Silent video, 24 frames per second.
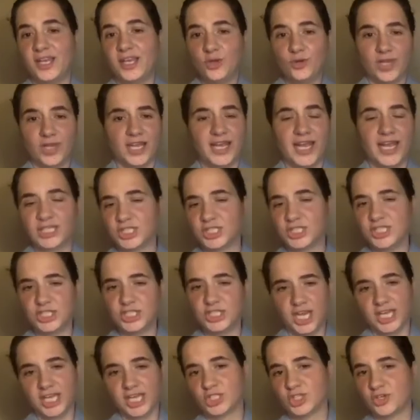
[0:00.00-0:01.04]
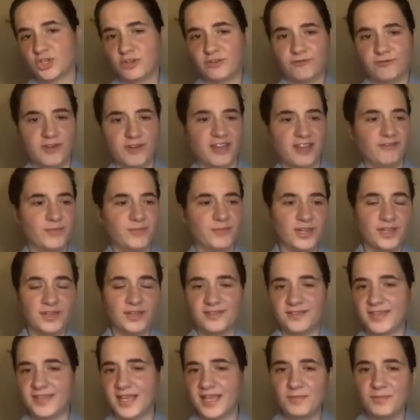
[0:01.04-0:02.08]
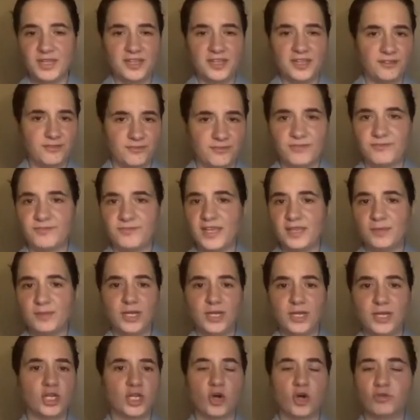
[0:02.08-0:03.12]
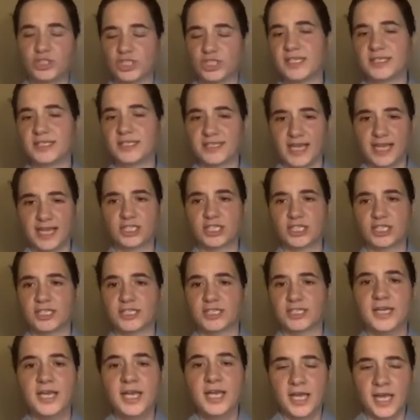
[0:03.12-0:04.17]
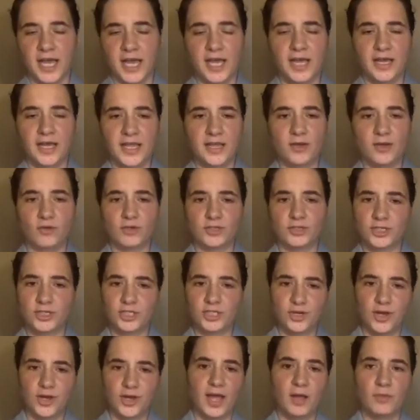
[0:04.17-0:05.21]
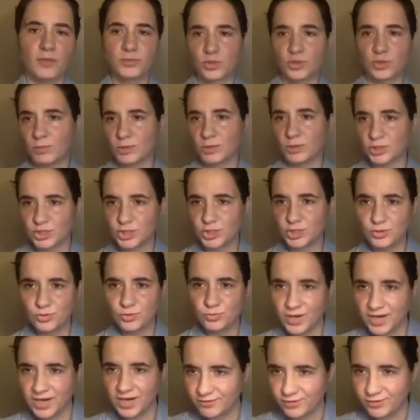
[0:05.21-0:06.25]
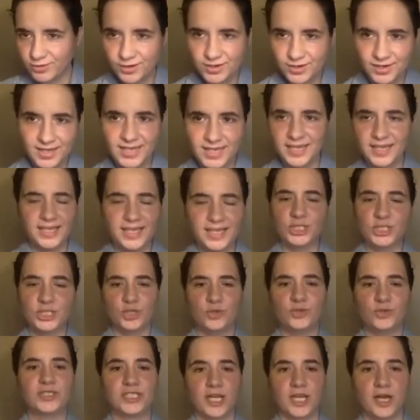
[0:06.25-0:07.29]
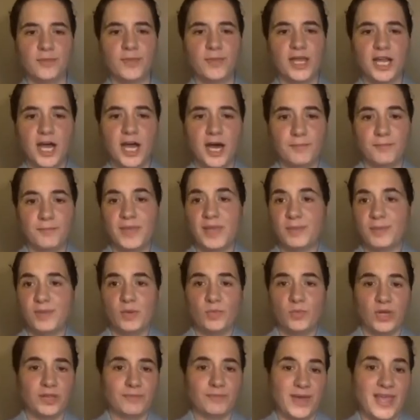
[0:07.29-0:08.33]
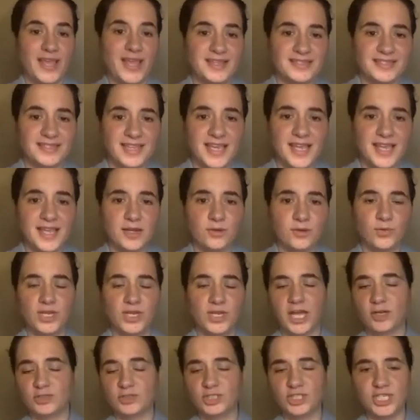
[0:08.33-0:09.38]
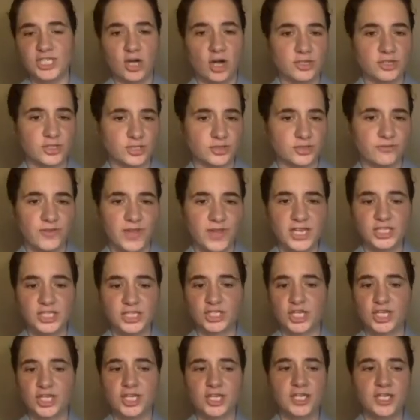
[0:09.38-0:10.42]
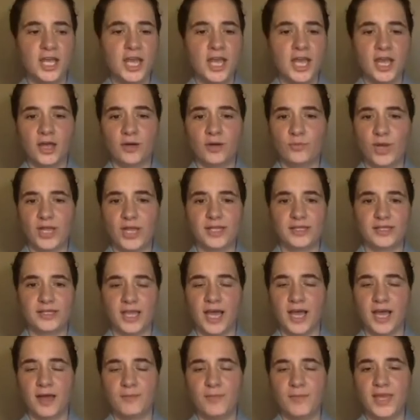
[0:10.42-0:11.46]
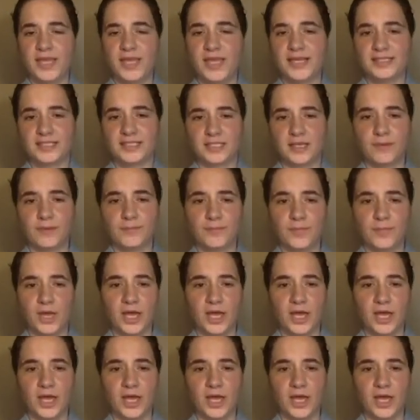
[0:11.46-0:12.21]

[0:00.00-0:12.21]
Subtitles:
you can actually schedule 5-minute, 10-minute, 15-minute coaching session in order to help troubleshoot whatever issue is coming up, maybe with pacing, with energy conservation, with making some,